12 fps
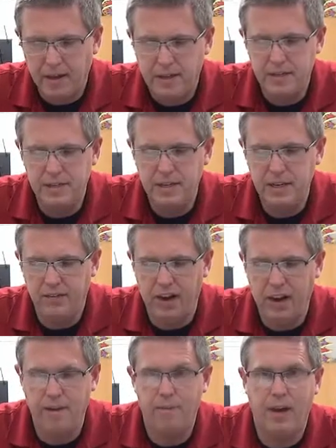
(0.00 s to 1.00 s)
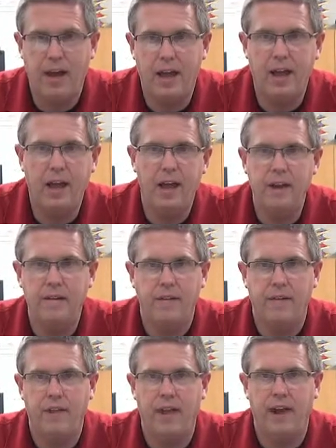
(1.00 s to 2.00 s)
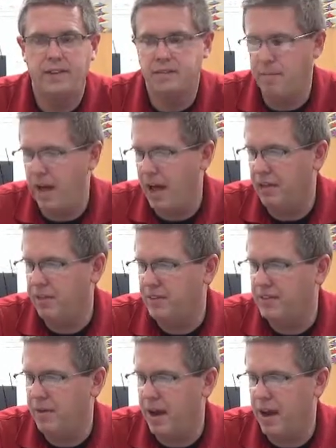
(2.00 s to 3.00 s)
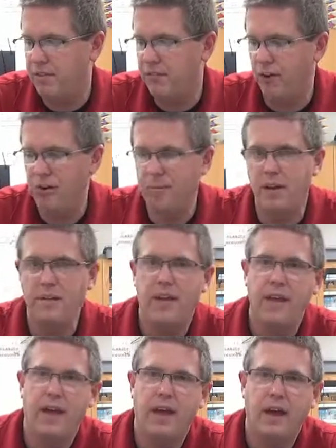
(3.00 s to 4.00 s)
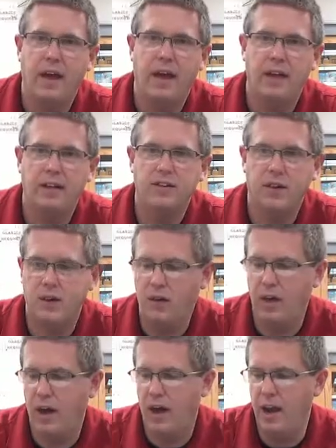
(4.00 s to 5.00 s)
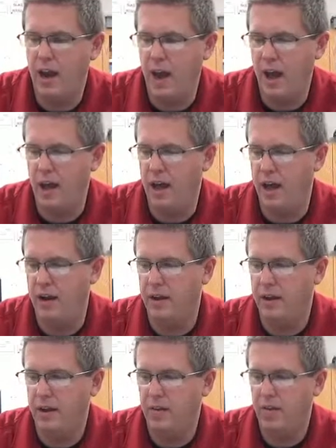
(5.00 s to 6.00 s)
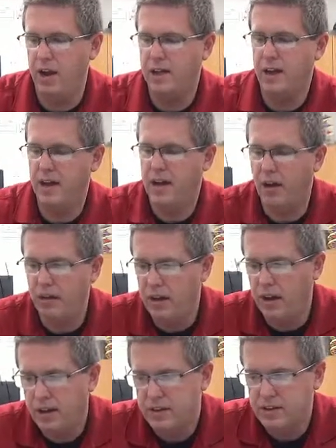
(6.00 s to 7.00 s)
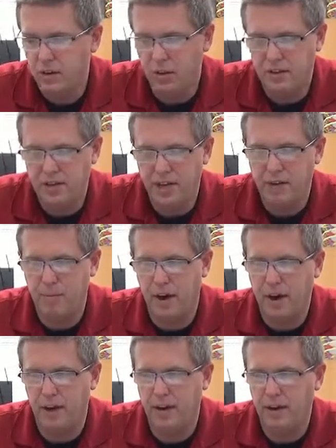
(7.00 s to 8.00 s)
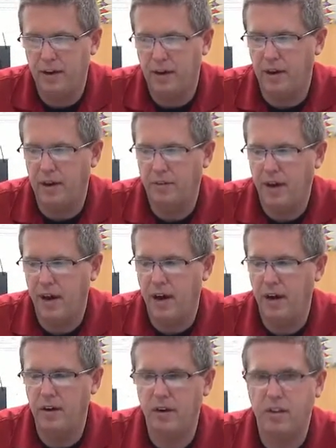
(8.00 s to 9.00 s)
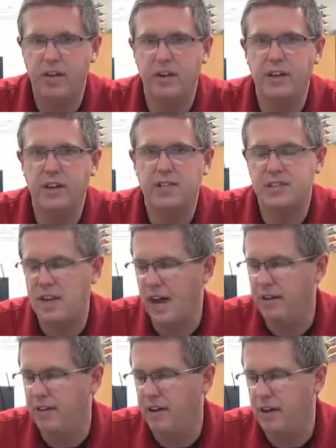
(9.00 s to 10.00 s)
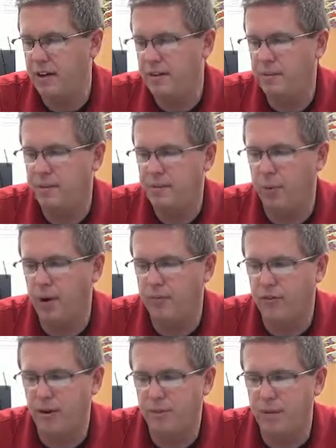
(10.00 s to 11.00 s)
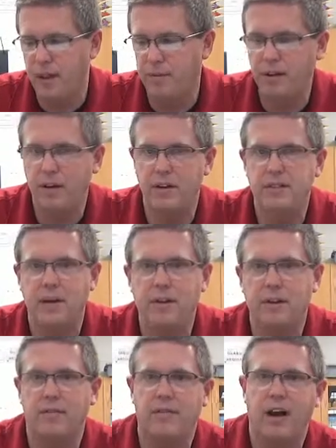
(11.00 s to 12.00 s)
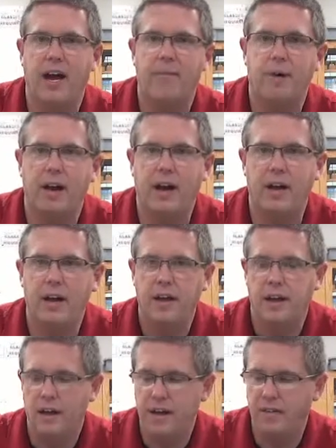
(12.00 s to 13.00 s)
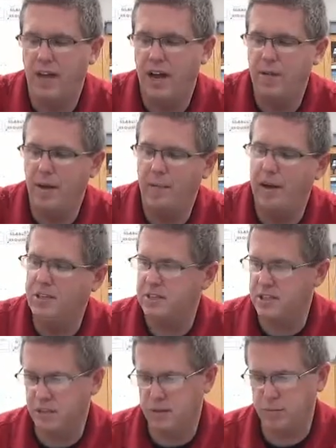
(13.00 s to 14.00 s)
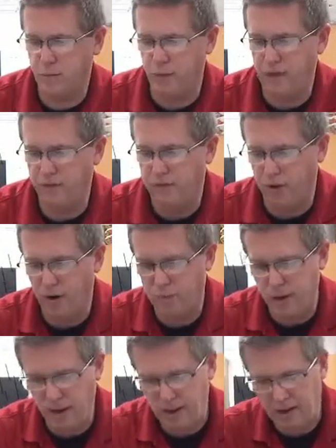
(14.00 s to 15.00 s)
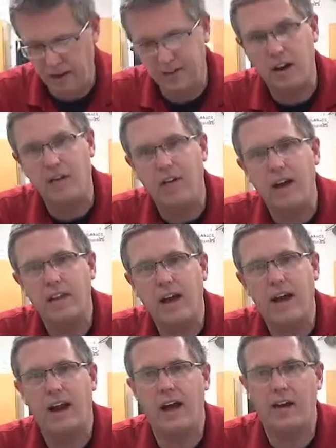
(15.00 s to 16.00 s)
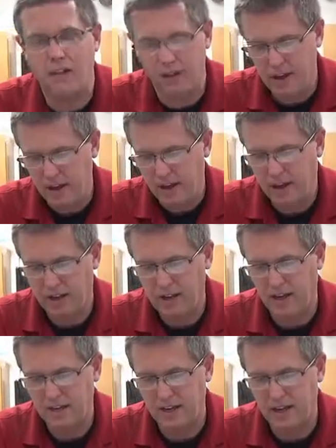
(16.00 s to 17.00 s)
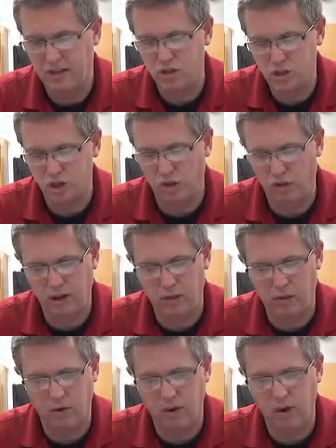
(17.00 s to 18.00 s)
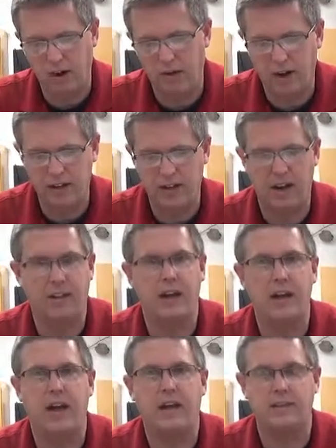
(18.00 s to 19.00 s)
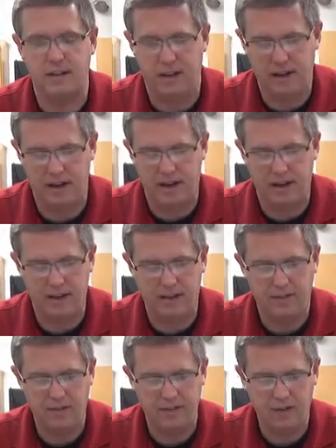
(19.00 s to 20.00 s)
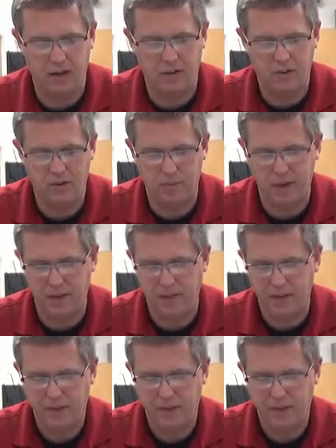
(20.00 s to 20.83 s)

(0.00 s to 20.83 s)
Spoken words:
D divided by N, that's math, that's a math formula, and so I'll go ahead and write that out. So I'll take my 137.4 millimeters, and I'm going to divide by my 6.4 pennies, and I'll write that out, get that set, showing the work, and I write that on the next line down from that.